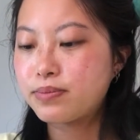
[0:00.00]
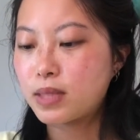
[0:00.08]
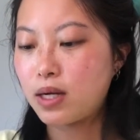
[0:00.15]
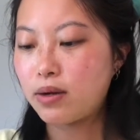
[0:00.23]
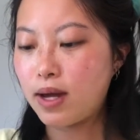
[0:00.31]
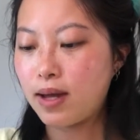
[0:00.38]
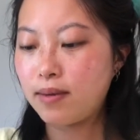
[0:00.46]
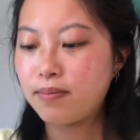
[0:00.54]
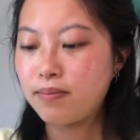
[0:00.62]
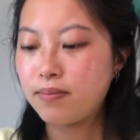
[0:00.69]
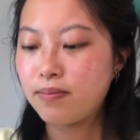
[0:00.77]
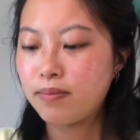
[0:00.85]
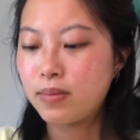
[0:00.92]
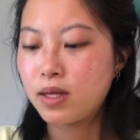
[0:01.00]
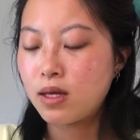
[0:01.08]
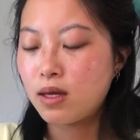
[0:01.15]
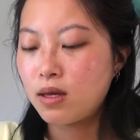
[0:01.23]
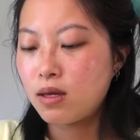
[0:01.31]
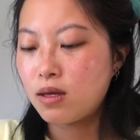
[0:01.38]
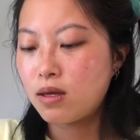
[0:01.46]
Alright.
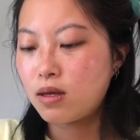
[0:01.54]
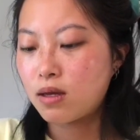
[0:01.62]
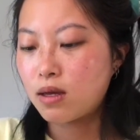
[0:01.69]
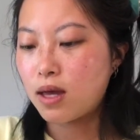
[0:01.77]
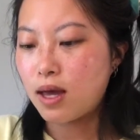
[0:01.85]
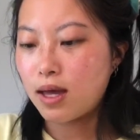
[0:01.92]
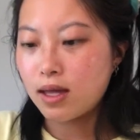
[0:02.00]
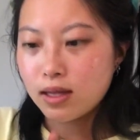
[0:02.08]
Okay,